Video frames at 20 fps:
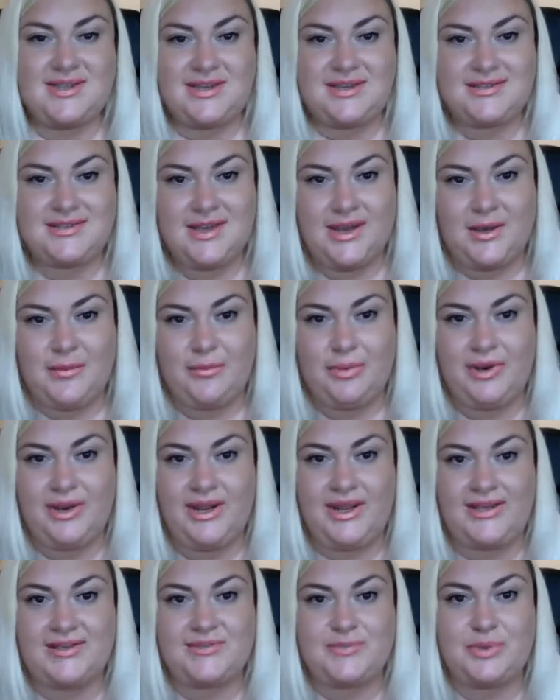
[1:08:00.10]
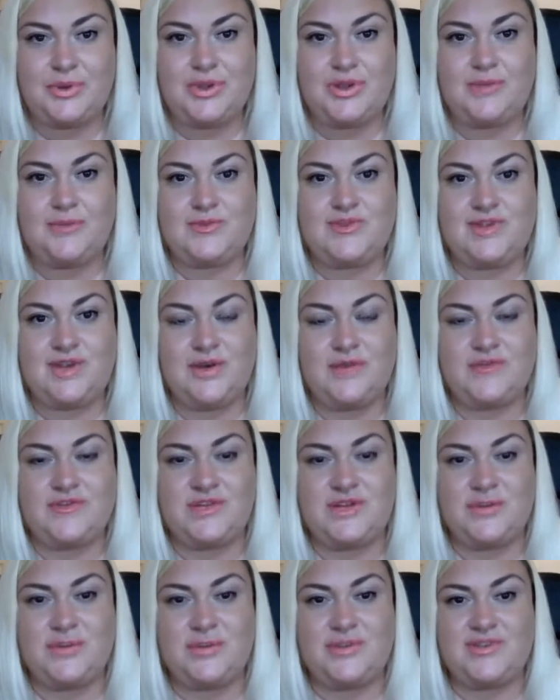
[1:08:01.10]
these companies put themselves
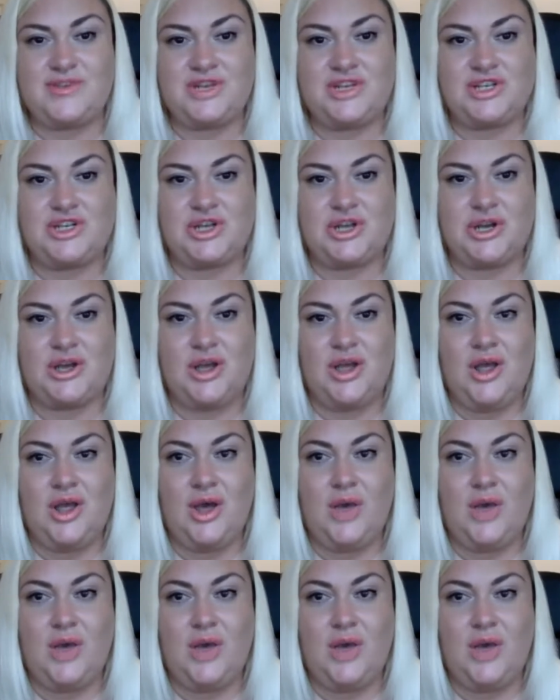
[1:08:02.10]
in a position